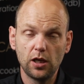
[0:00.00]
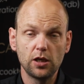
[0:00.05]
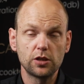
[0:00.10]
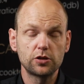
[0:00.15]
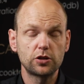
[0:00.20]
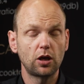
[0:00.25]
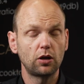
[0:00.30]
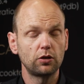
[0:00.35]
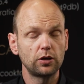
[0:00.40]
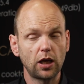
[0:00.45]

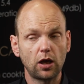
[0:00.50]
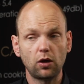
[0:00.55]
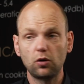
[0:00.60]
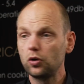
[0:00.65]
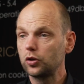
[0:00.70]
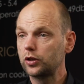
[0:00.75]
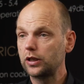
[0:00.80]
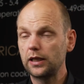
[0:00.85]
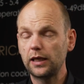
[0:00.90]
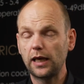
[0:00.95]
So now
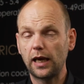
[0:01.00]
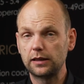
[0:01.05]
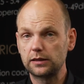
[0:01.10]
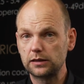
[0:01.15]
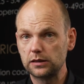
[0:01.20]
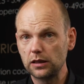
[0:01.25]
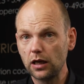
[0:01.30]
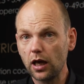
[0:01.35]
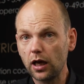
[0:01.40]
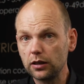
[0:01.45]
looking at
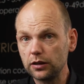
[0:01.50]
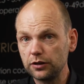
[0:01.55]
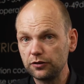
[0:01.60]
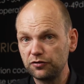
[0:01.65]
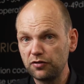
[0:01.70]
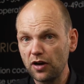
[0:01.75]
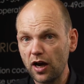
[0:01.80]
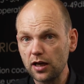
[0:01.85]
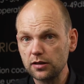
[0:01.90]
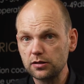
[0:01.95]
slightly
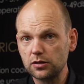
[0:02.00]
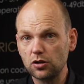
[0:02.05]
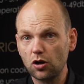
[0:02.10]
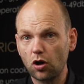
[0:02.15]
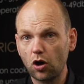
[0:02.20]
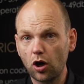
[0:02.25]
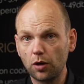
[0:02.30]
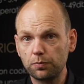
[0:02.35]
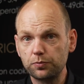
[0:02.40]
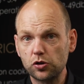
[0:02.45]
faster
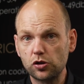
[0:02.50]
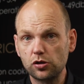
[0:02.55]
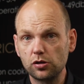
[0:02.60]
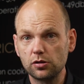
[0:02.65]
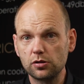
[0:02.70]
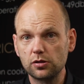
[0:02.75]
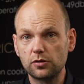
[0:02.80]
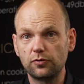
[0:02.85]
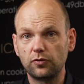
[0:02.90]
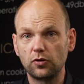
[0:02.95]

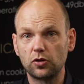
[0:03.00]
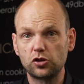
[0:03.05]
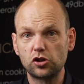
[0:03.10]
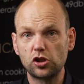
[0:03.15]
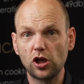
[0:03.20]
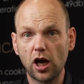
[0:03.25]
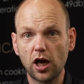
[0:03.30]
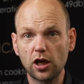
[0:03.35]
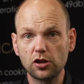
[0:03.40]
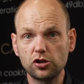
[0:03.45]
options for
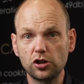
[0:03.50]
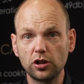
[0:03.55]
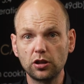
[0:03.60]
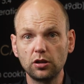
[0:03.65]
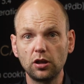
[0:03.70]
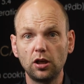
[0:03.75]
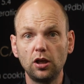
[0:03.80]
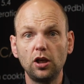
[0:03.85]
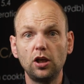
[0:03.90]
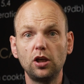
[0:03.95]

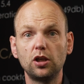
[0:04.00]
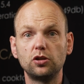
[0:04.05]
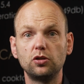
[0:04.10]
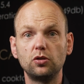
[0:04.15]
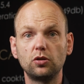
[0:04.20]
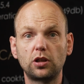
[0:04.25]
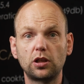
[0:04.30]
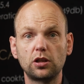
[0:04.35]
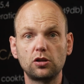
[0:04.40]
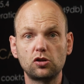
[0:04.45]
charging,
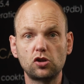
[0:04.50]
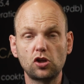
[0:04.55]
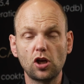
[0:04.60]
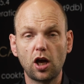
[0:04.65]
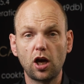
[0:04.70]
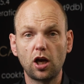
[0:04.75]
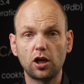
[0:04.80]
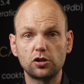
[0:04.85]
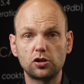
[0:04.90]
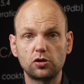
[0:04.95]
you can
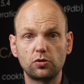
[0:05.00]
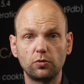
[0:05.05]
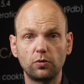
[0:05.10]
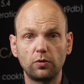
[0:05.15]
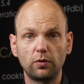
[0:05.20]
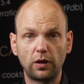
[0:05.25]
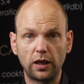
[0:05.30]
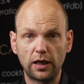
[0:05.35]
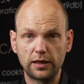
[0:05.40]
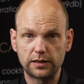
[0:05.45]
charge,
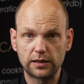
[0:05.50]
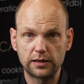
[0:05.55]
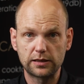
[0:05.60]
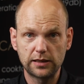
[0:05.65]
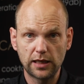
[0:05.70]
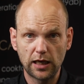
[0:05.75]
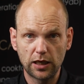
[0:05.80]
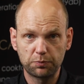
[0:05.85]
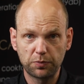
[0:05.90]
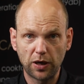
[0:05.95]
as I
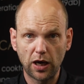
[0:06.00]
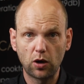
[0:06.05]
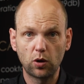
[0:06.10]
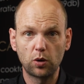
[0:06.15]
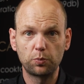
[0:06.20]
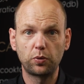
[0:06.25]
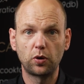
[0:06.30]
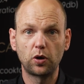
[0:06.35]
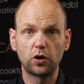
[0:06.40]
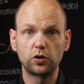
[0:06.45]
said,
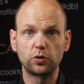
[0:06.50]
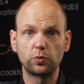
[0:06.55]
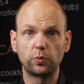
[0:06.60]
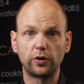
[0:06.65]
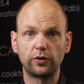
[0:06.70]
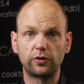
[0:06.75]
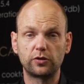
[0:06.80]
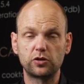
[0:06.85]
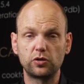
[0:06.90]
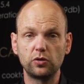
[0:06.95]
power point
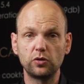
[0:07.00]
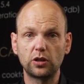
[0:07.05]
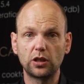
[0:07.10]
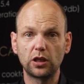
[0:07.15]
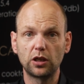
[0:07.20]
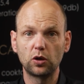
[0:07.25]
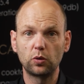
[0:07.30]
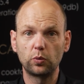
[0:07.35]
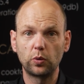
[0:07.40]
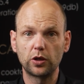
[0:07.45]
with 2
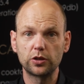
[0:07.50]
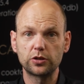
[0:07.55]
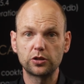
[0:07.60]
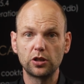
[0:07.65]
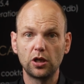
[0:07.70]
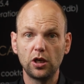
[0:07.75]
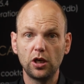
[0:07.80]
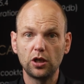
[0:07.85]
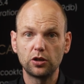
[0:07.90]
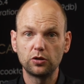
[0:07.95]
kilowatts.
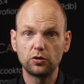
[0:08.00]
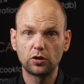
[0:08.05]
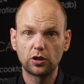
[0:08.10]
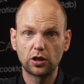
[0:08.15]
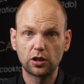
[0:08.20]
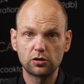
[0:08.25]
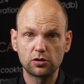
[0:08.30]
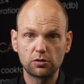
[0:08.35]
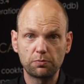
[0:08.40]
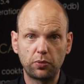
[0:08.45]
You
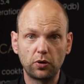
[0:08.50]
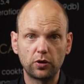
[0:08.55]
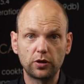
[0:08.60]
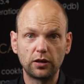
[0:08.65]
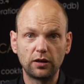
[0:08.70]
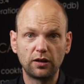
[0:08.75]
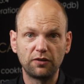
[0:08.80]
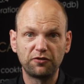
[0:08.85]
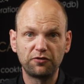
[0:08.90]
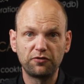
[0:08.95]
can put
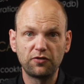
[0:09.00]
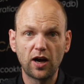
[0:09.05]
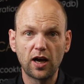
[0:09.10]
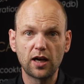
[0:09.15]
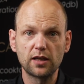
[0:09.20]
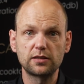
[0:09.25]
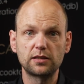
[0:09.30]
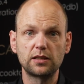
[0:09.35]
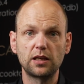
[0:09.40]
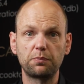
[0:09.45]
in a
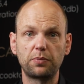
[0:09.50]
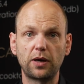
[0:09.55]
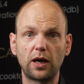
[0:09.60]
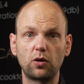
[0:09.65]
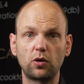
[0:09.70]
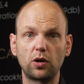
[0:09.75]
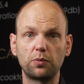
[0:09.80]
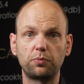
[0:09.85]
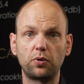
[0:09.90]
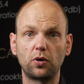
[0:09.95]
faster
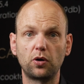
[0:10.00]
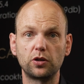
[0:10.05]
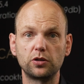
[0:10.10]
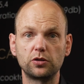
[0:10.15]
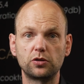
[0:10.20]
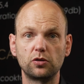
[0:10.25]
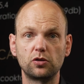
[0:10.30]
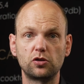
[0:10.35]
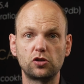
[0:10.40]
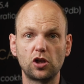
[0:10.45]
power
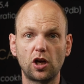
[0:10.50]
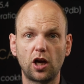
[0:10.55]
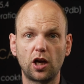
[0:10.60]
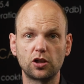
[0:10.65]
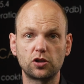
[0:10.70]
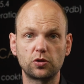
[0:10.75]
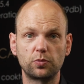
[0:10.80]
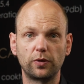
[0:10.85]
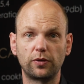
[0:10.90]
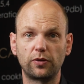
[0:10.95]
point to
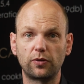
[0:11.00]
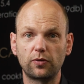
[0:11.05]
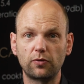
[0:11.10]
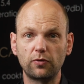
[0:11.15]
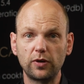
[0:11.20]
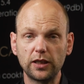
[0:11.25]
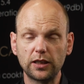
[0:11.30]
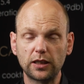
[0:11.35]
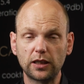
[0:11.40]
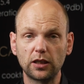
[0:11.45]
charge with
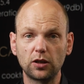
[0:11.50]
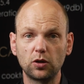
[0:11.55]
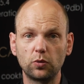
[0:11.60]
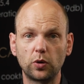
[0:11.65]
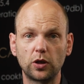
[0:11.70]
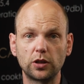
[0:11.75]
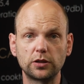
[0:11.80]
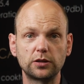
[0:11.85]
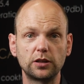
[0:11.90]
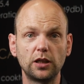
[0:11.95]
3
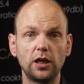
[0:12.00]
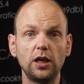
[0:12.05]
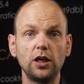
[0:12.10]
kilowatts.